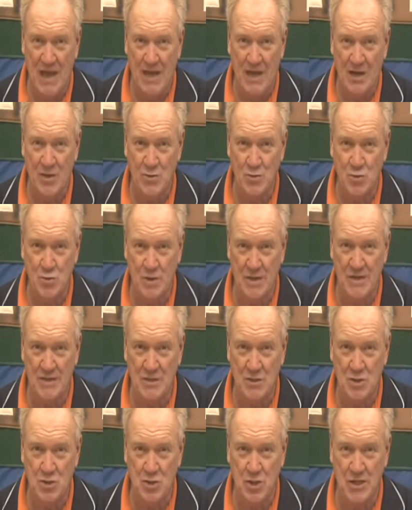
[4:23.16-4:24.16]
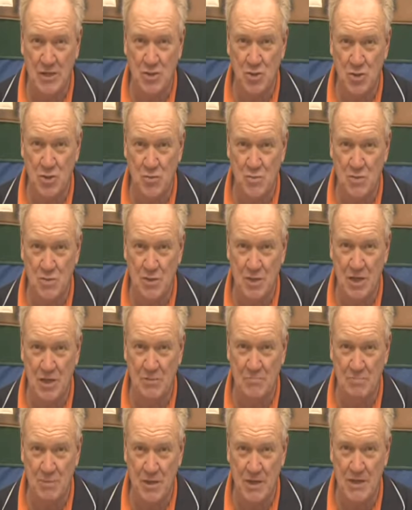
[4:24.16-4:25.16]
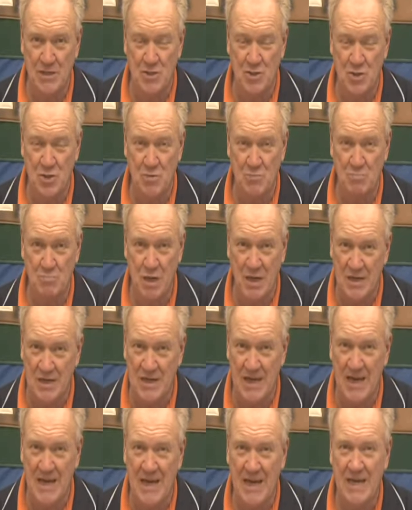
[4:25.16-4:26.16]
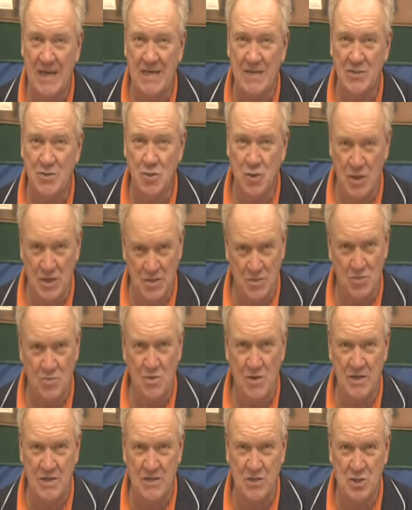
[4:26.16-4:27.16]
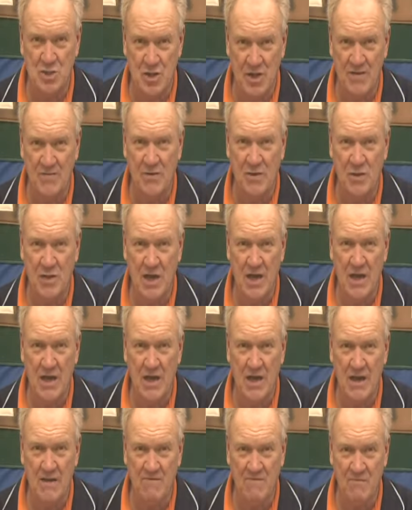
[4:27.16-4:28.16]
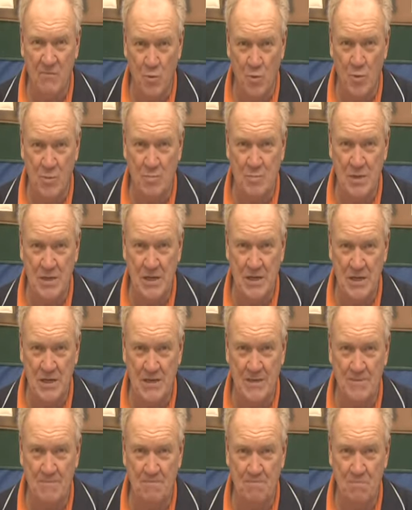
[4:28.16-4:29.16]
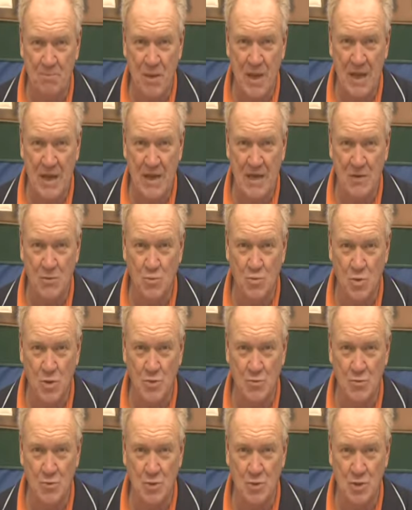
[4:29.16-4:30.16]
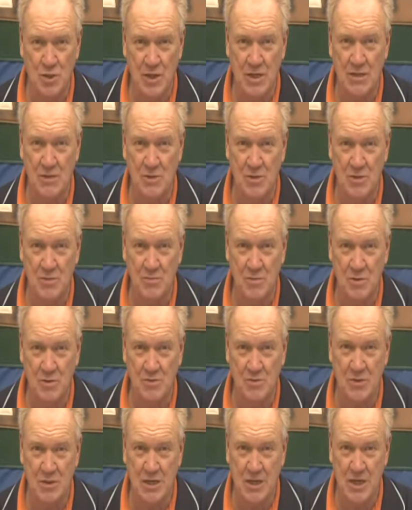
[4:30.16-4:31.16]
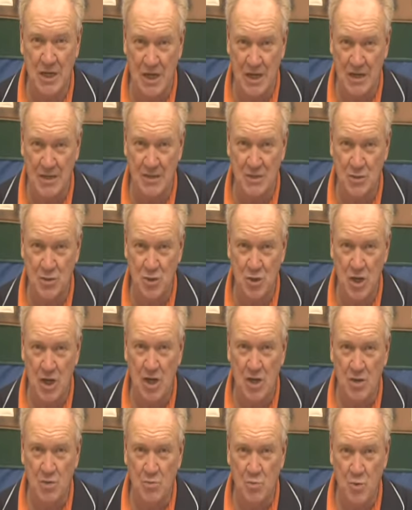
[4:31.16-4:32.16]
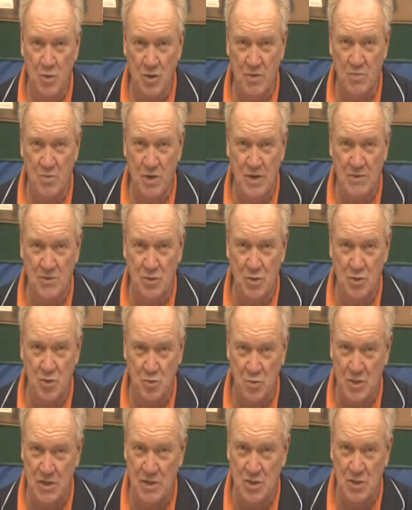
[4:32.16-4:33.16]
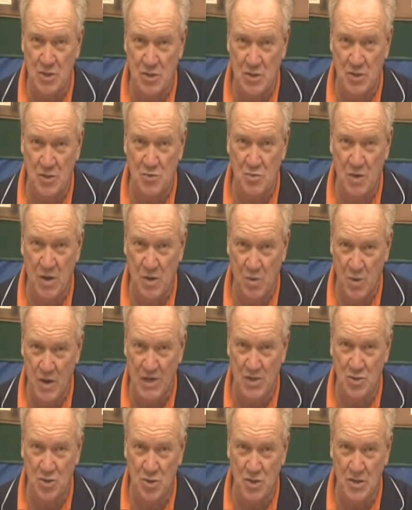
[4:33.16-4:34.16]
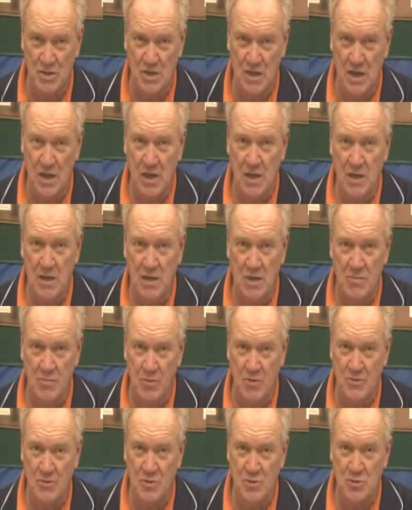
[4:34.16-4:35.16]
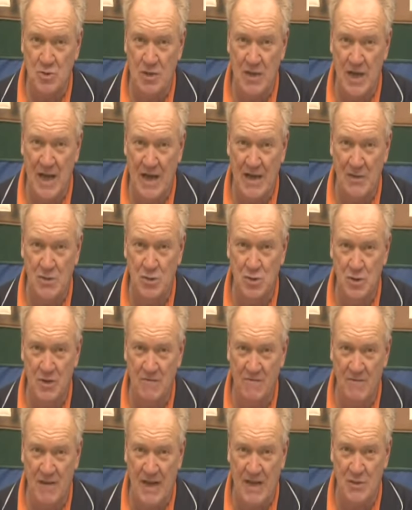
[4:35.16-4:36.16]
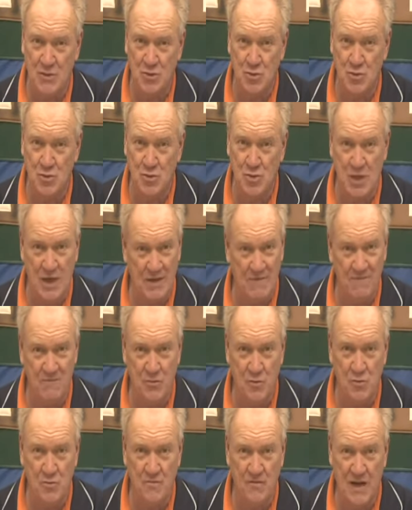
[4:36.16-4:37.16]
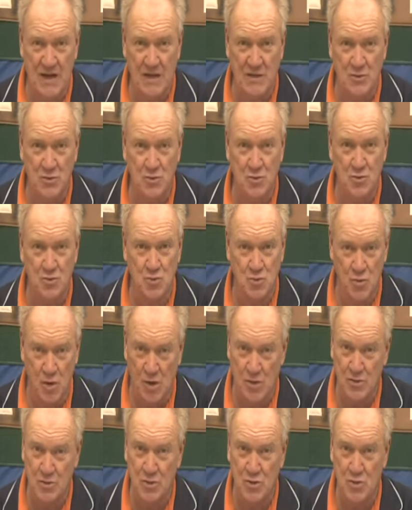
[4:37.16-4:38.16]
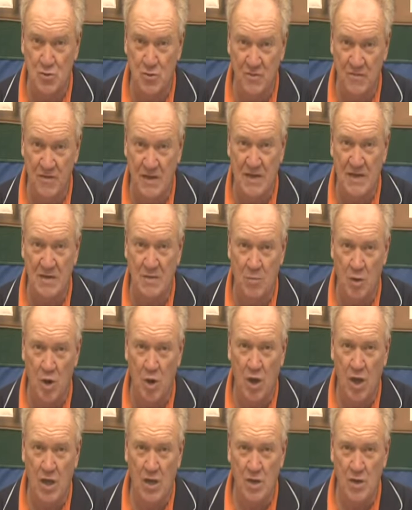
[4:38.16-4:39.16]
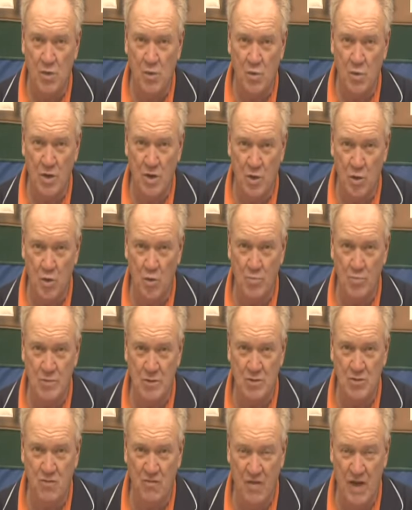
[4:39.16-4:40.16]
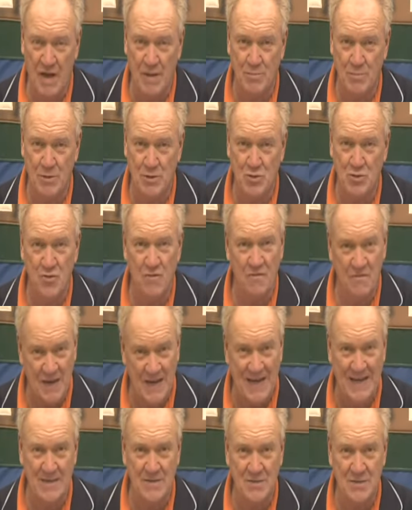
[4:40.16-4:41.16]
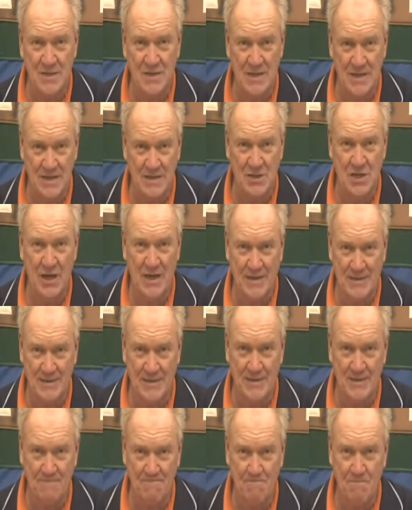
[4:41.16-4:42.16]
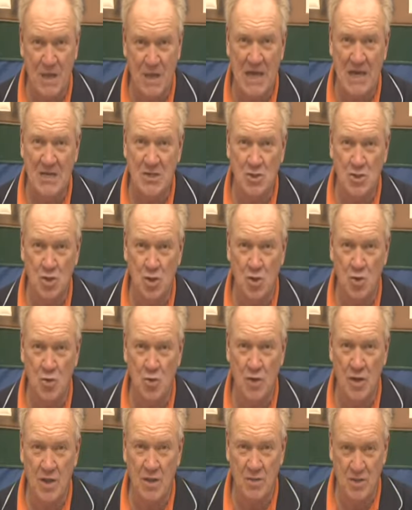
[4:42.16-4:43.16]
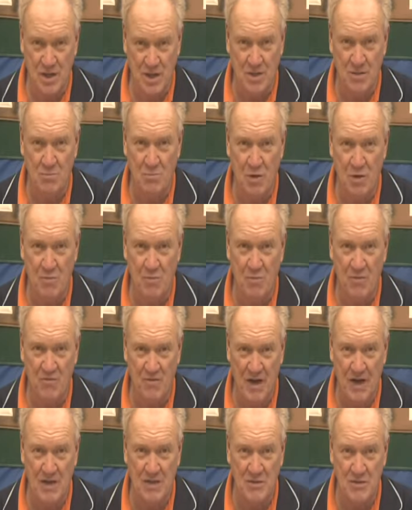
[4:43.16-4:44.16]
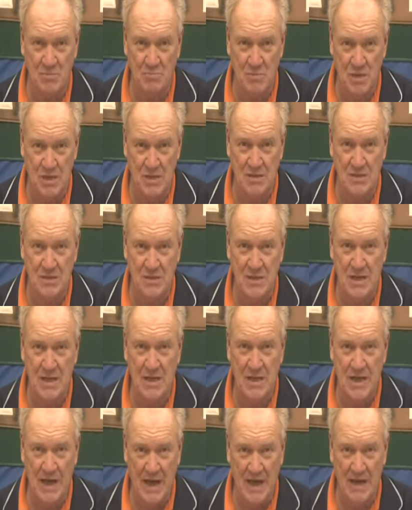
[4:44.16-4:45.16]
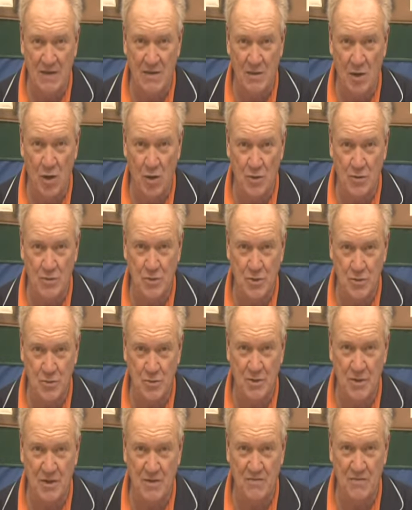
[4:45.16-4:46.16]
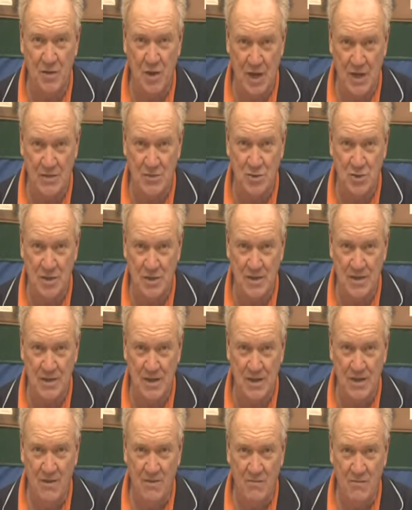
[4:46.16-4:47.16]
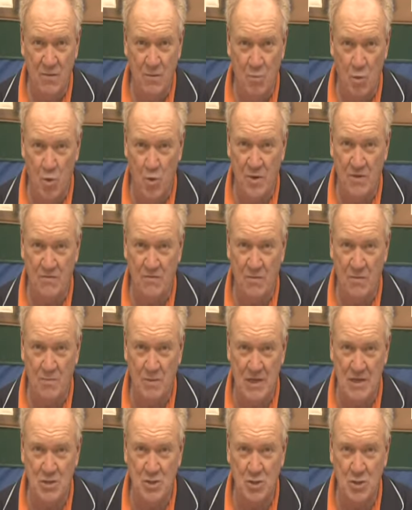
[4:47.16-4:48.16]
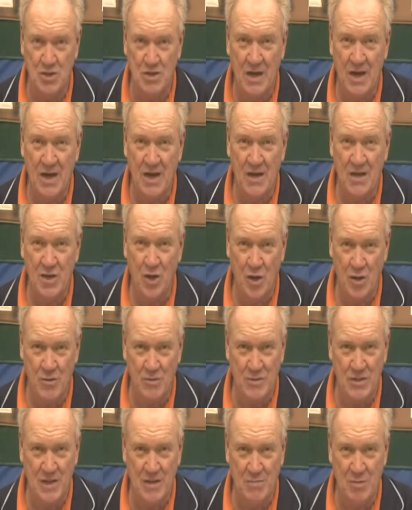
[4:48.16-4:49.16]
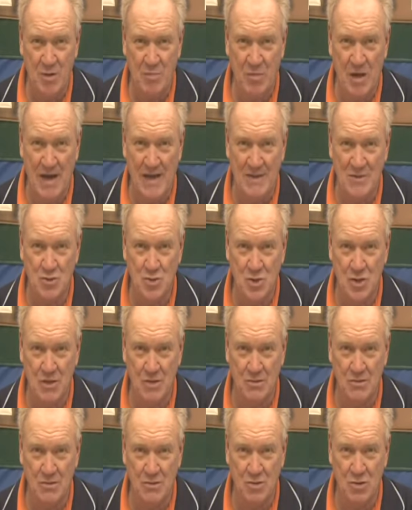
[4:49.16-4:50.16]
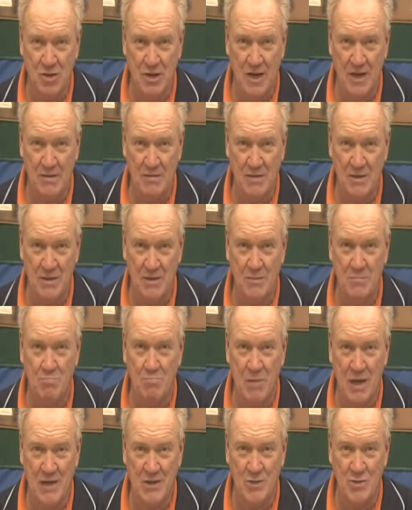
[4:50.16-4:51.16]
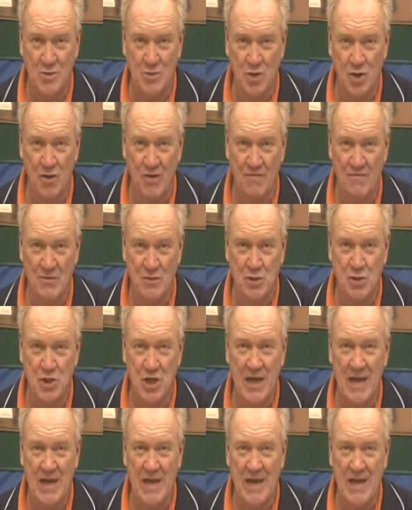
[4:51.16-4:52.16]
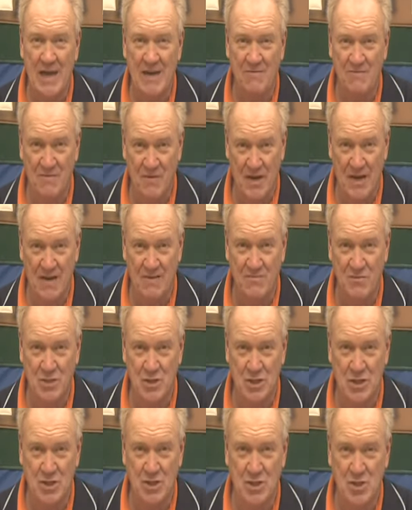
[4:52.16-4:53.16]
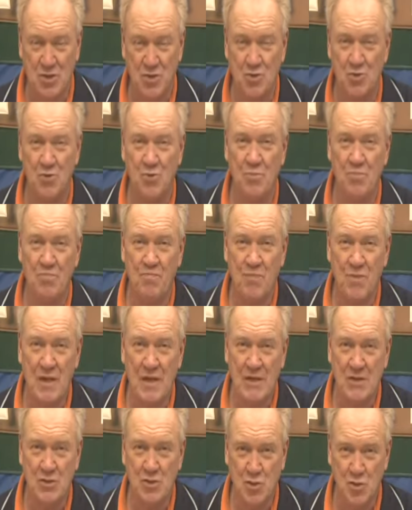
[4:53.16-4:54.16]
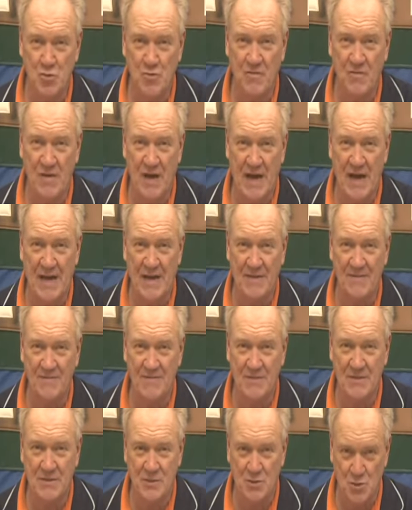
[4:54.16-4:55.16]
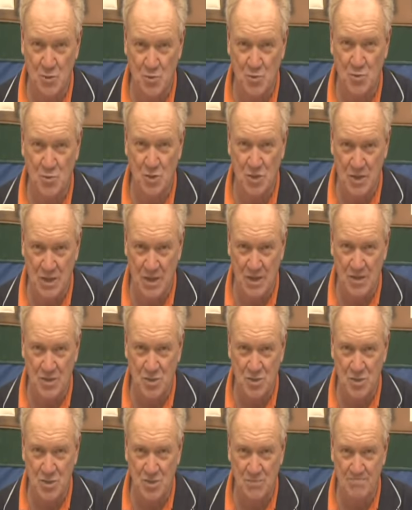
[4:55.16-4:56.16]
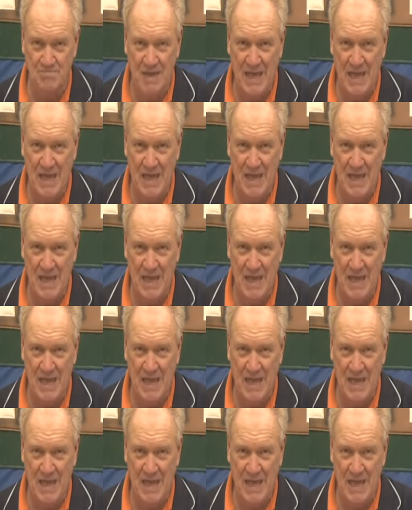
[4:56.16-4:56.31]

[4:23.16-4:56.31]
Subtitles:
Our training session will take place on Monday, January 7th at 4 p.m. at Roane State Community College. Pre-registration is requested. Emergency housing vouchers and food vouchers are also available when homeless families are found and counted, so they can be provided a meal and alternative lodging. For more information, call Debbie Mikesell at the County Mayor's Office at 562-2526.